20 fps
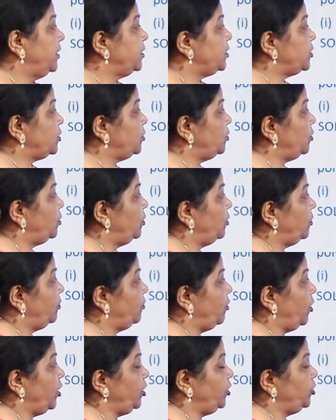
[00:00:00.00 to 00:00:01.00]
So
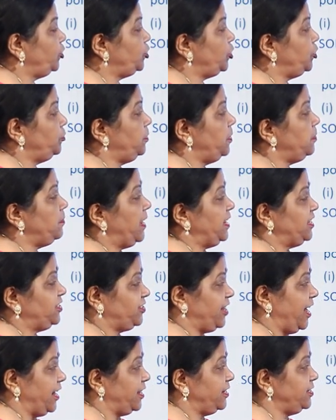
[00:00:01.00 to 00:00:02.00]
what should be my
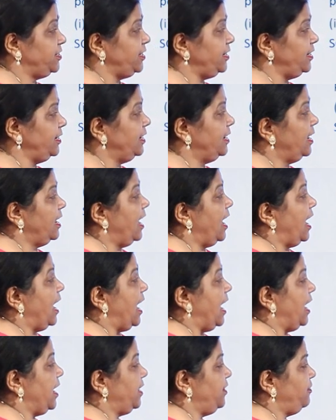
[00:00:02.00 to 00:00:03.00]
strategy?
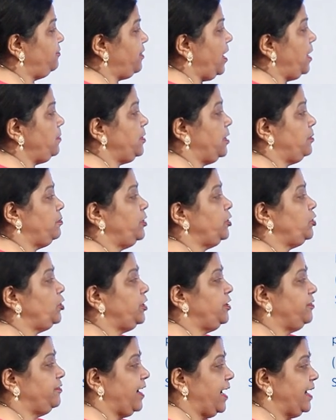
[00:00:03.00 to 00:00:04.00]
If I am able
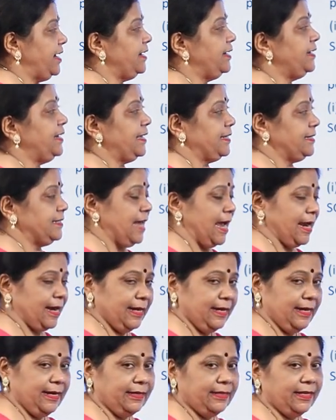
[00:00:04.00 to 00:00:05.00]
to divide it
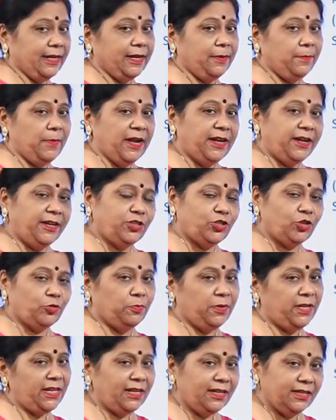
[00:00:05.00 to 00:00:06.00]
exactly, the remainder
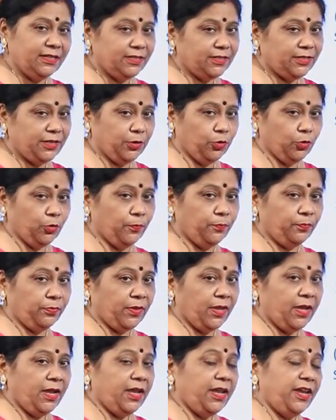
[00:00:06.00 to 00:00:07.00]
should be 0.
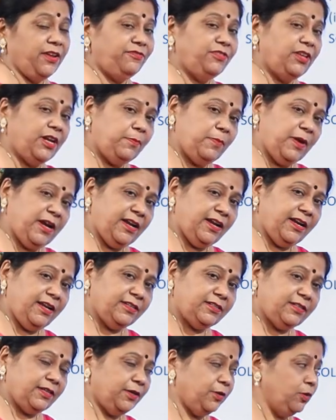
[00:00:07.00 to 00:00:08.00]
If the remainder
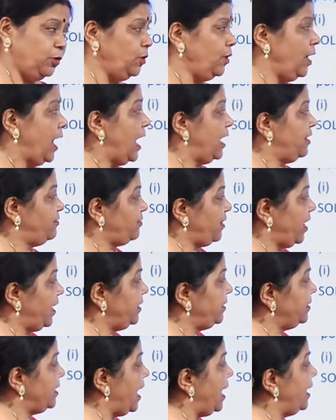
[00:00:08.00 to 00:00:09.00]
is 0, I will
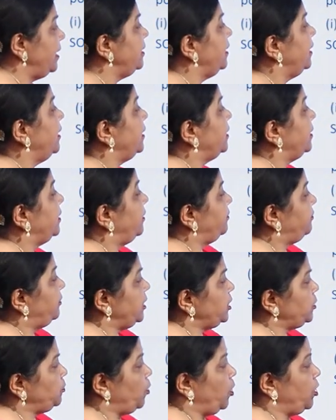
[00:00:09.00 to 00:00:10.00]
find that the
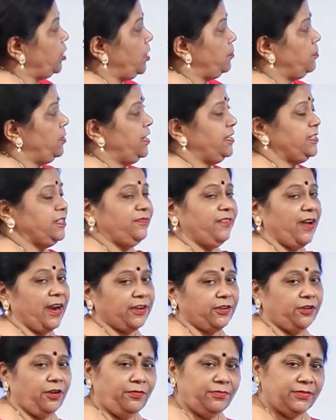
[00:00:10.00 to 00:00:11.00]
first polynomial is a
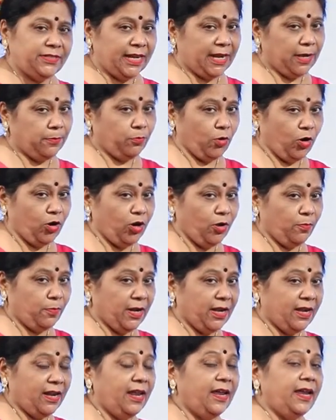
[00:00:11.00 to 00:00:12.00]
factor of second
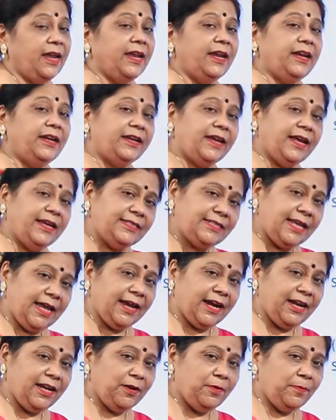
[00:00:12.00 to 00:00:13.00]
polynomial. In case
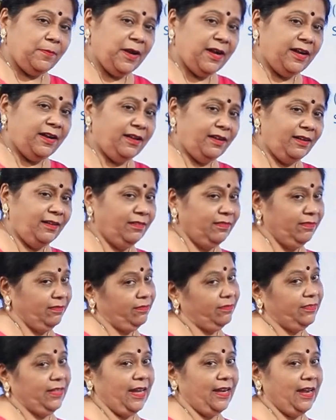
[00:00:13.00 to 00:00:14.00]
I get a remainder,
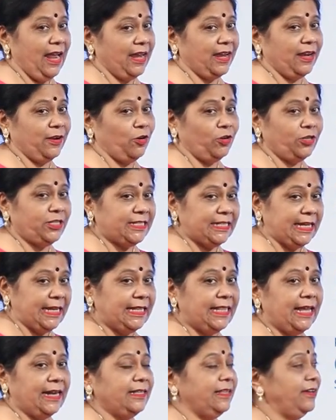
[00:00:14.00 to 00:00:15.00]
then I cannot
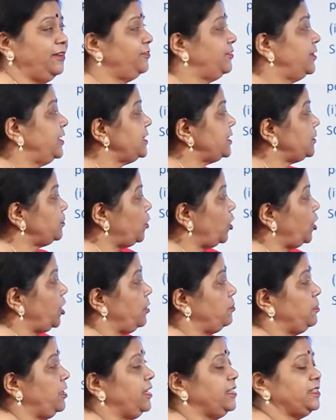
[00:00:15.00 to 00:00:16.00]
say that the first
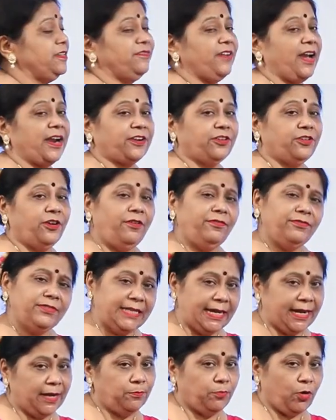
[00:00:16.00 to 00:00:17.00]
polynomial is a factor of
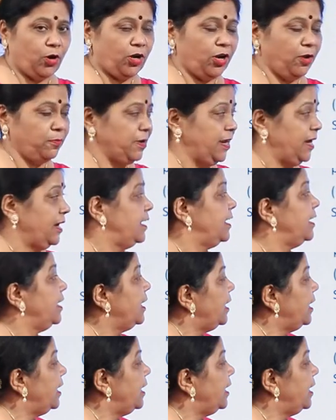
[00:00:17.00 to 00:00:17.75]
second polynomial.